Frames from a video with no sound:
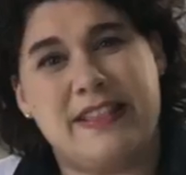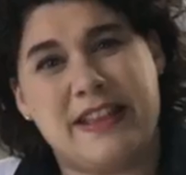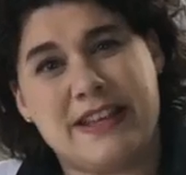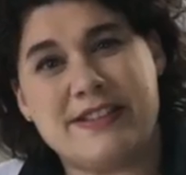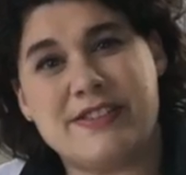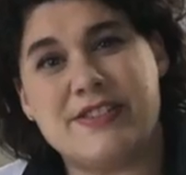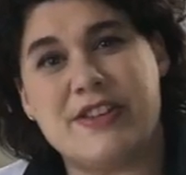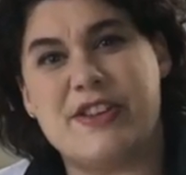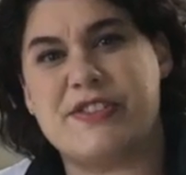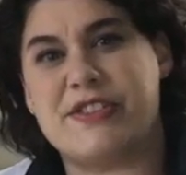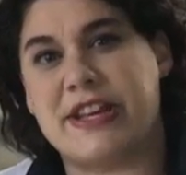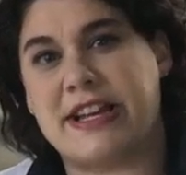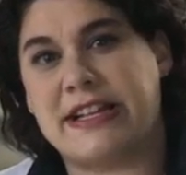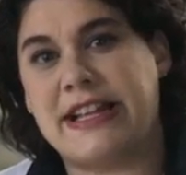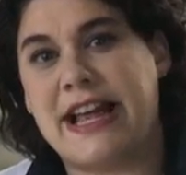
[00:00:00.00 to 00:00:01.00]
This is
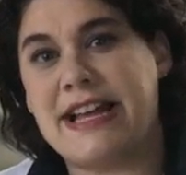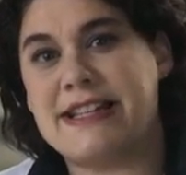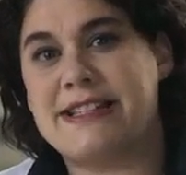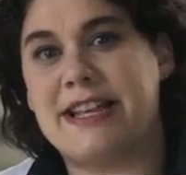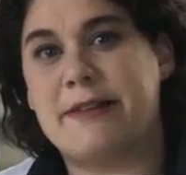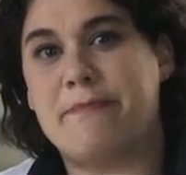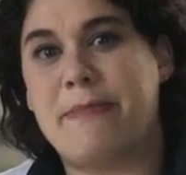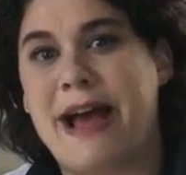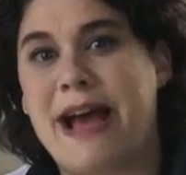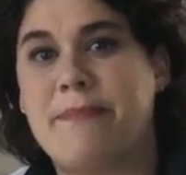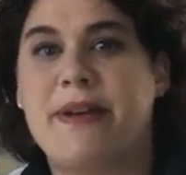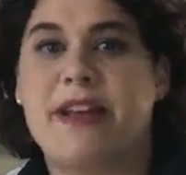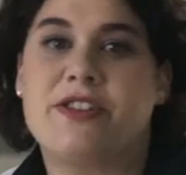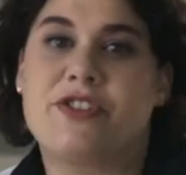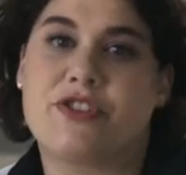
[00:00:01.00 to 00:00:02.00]
the classic
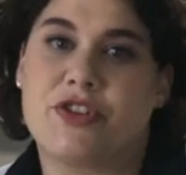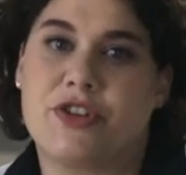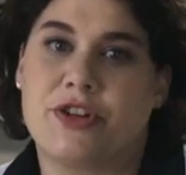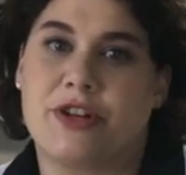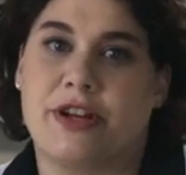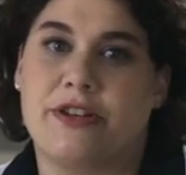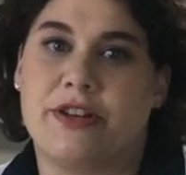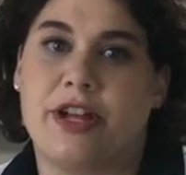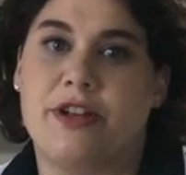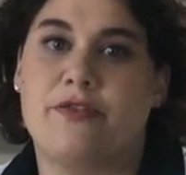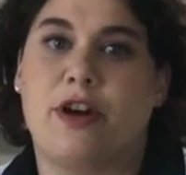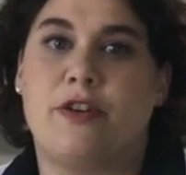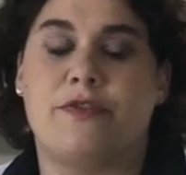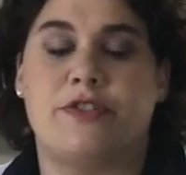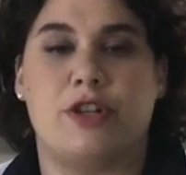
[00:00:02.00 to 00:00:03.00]
Papez circuit
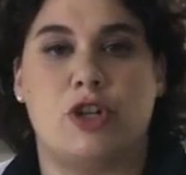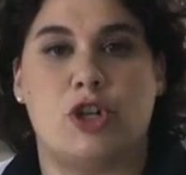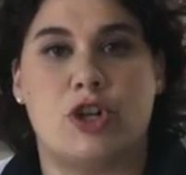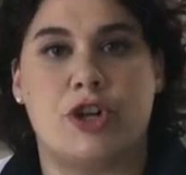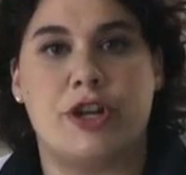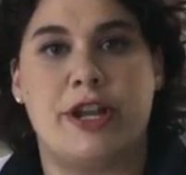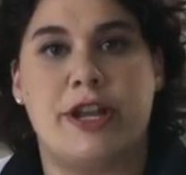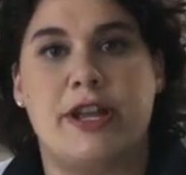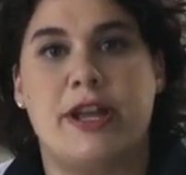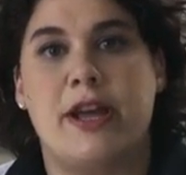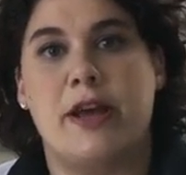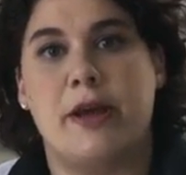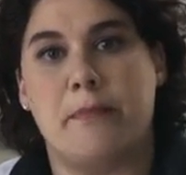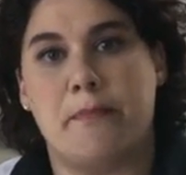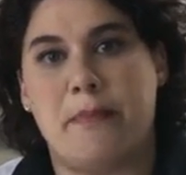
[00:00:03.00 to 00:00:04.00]
involved in learning,
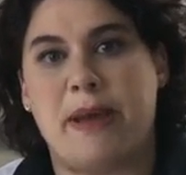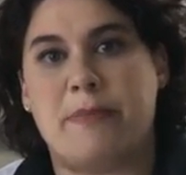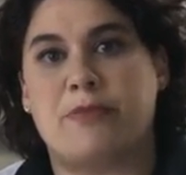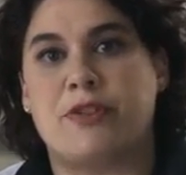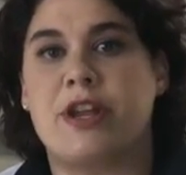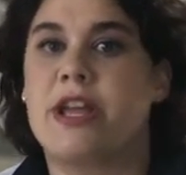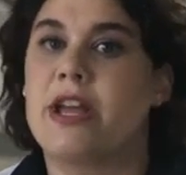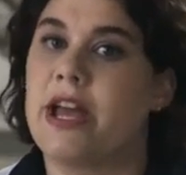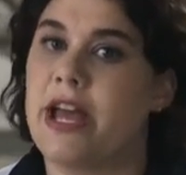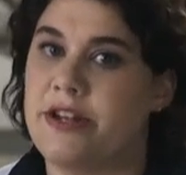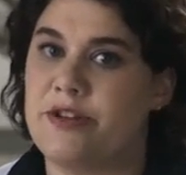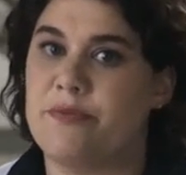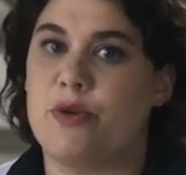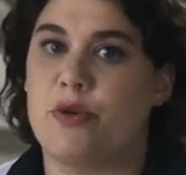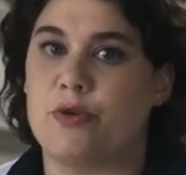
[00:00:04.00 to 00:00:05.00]
memory,
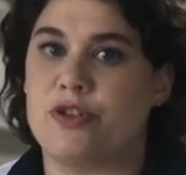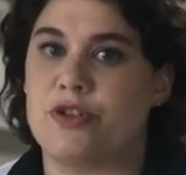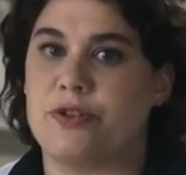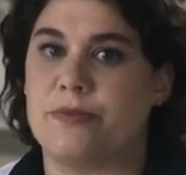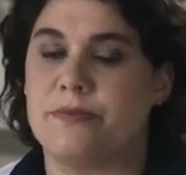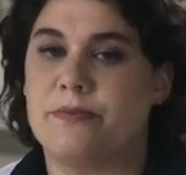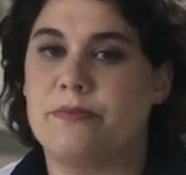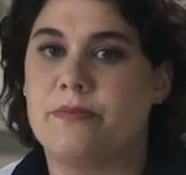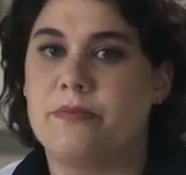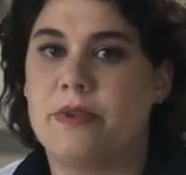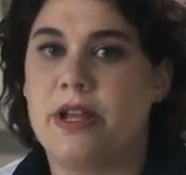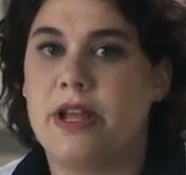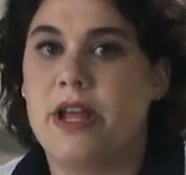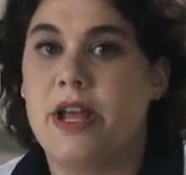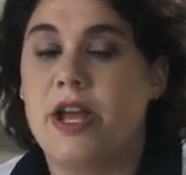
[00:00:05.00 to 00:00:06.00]
and emotion.
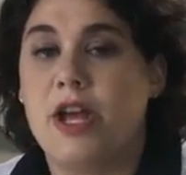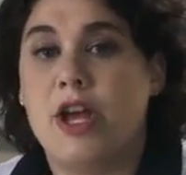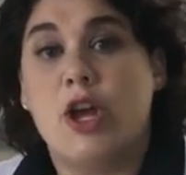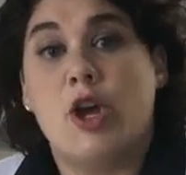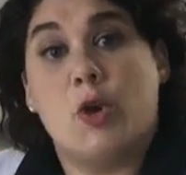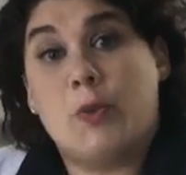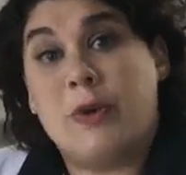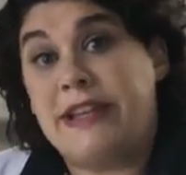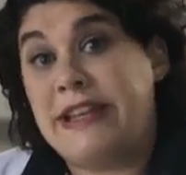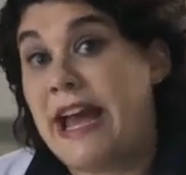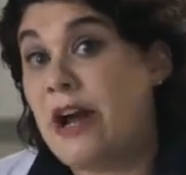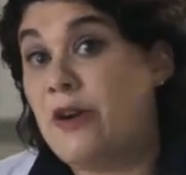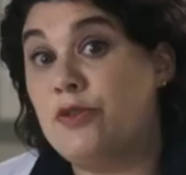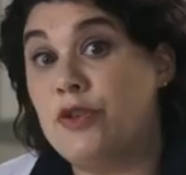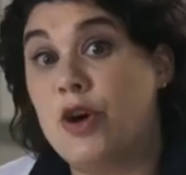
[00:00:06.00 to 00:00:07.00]
We
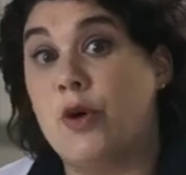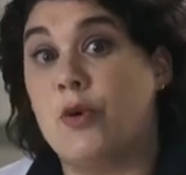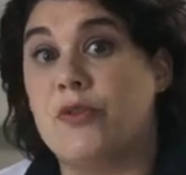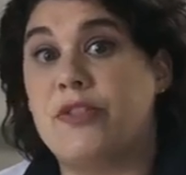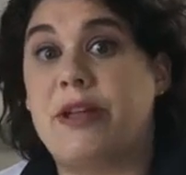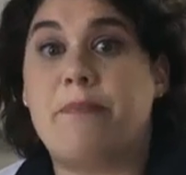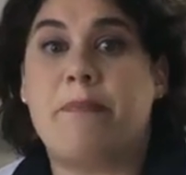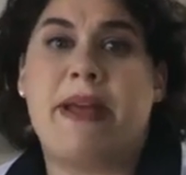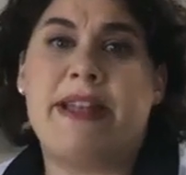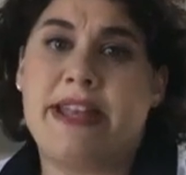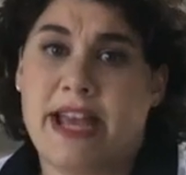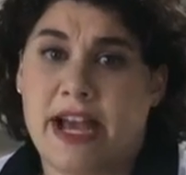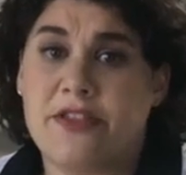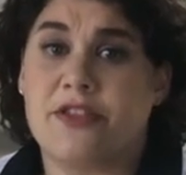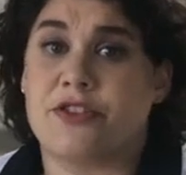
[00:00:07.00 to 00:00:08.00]
now know that
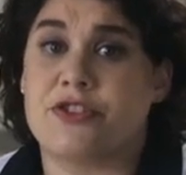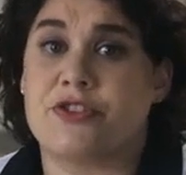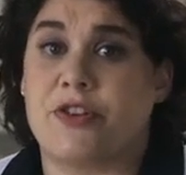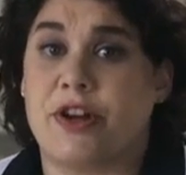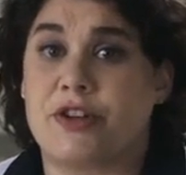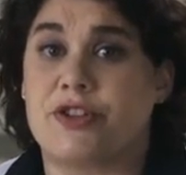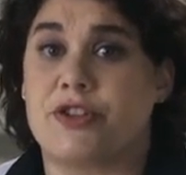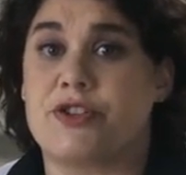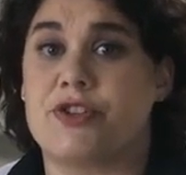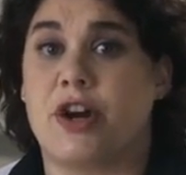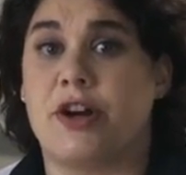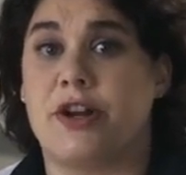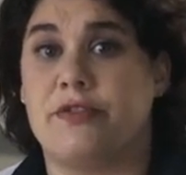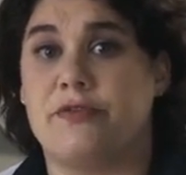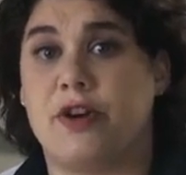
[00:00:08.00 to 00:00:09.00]
many other structures
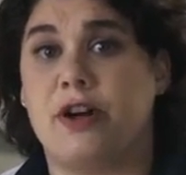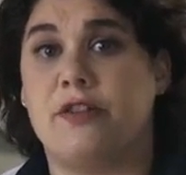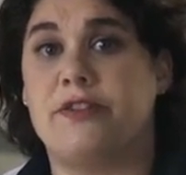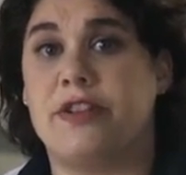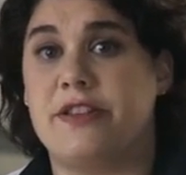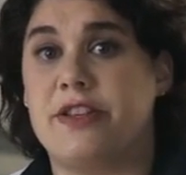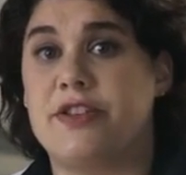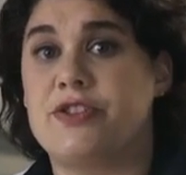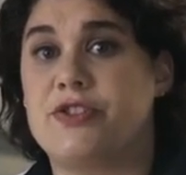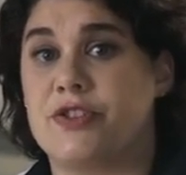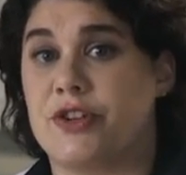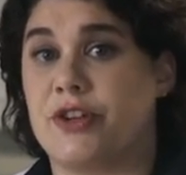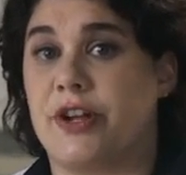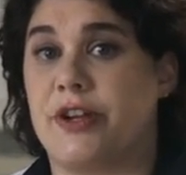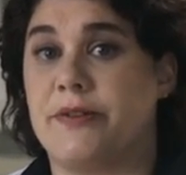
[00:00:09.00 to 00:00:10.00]
are involved in this
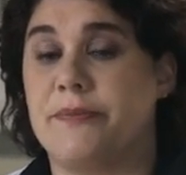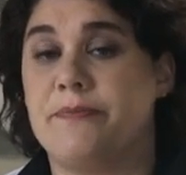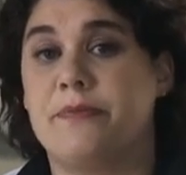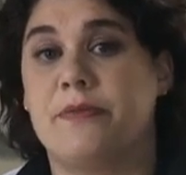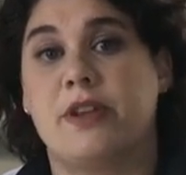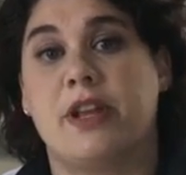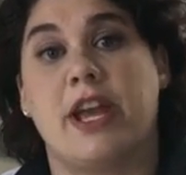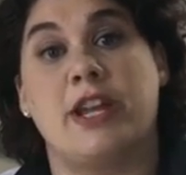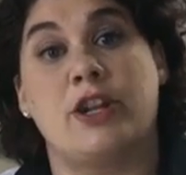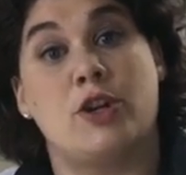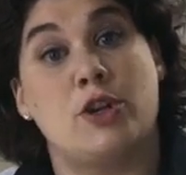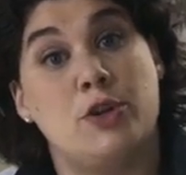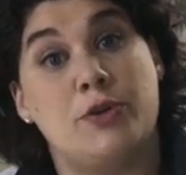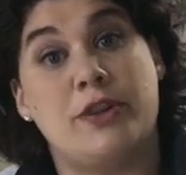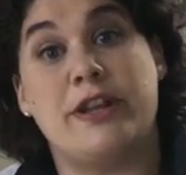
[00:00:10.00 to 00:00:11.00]
circuit,
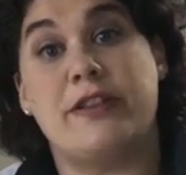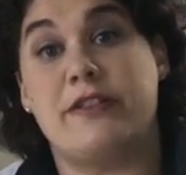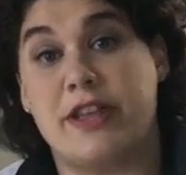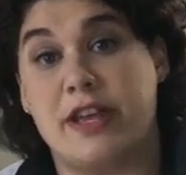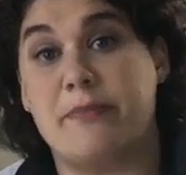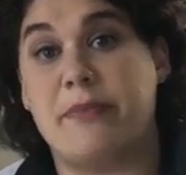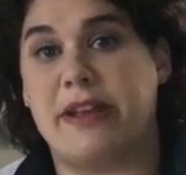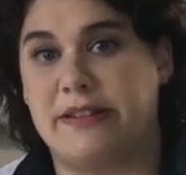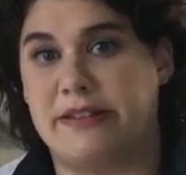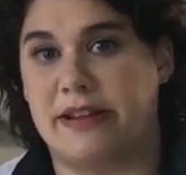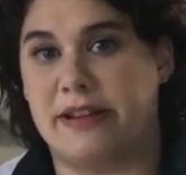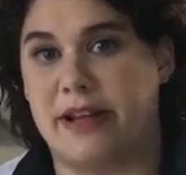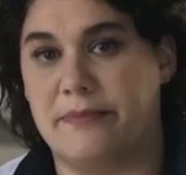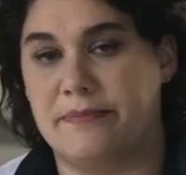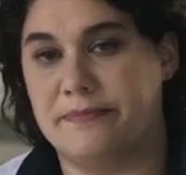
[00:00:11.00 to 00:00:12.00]
including the
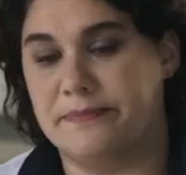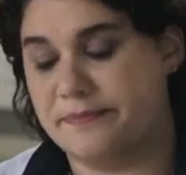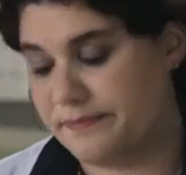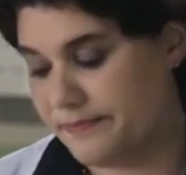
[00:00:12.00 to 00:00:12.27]
amygdala.